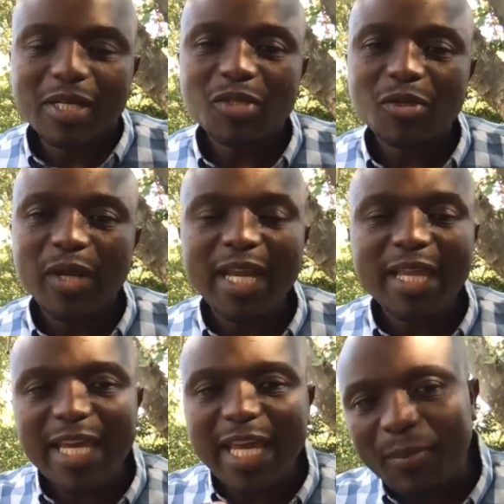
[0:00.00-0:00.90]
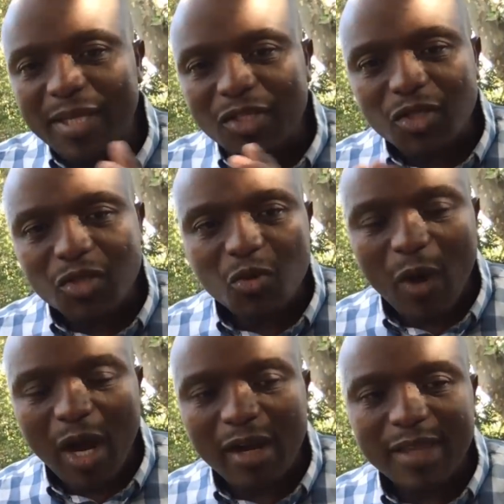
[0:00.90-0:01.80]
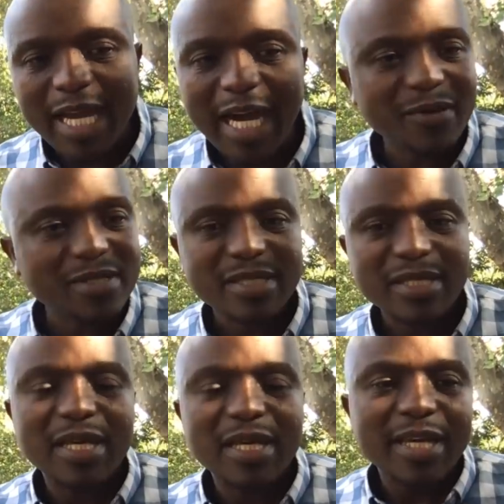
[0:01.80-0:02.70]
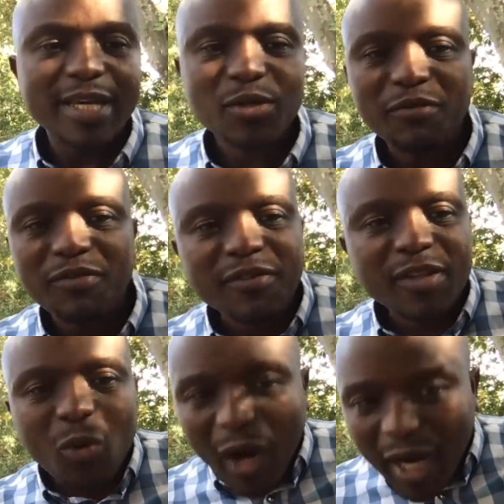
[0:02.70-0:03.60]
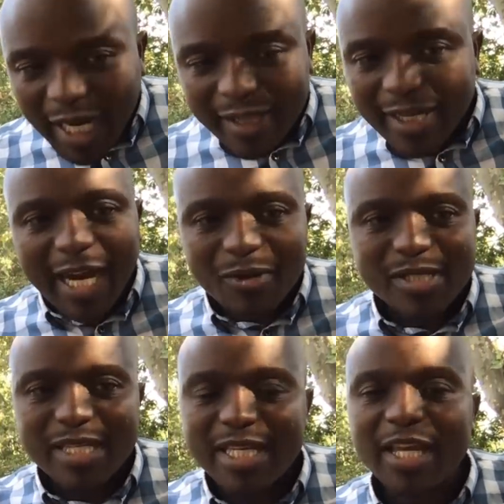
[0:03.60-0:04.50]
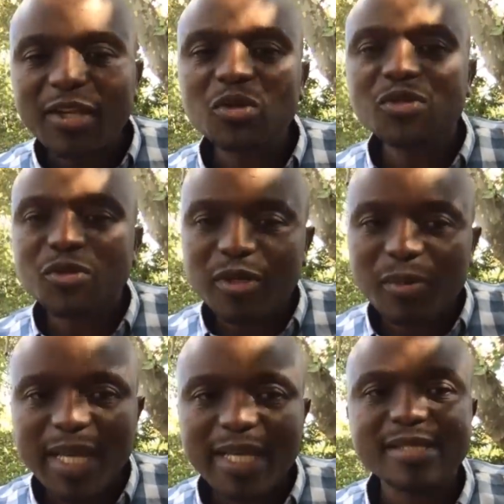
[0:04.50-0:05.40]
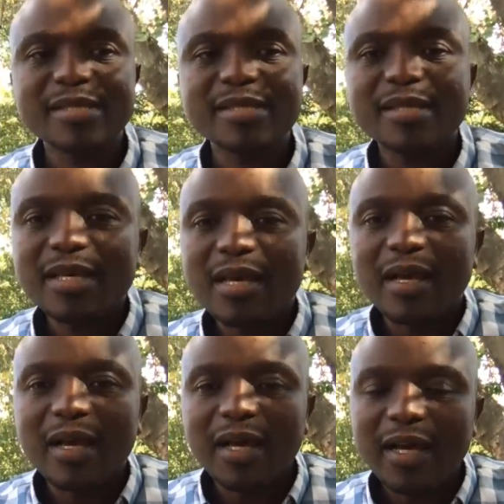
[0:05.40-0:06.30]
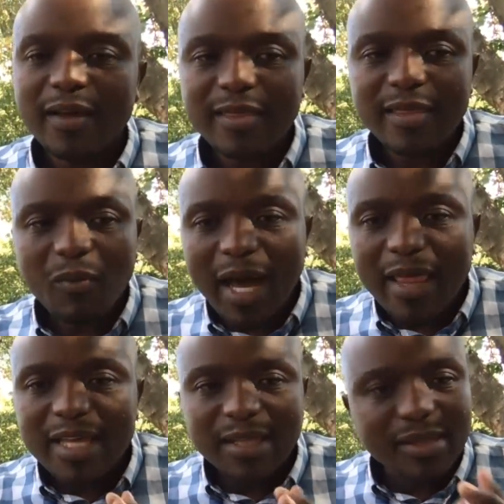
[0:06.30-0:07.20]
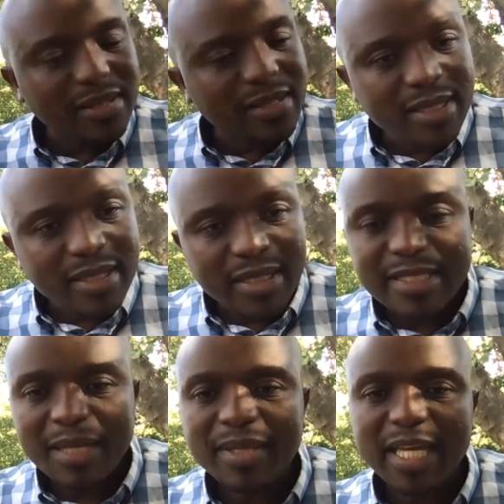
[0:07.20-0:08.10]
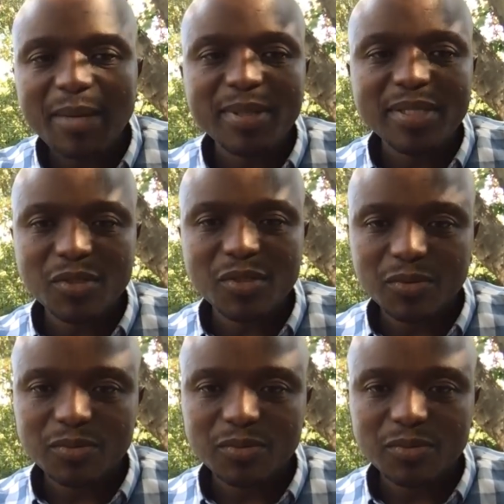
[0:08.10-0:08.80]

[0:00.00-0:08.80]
So anything happens to one of the cows, he's got 51 other cows that he can use to replace the one that something happened to.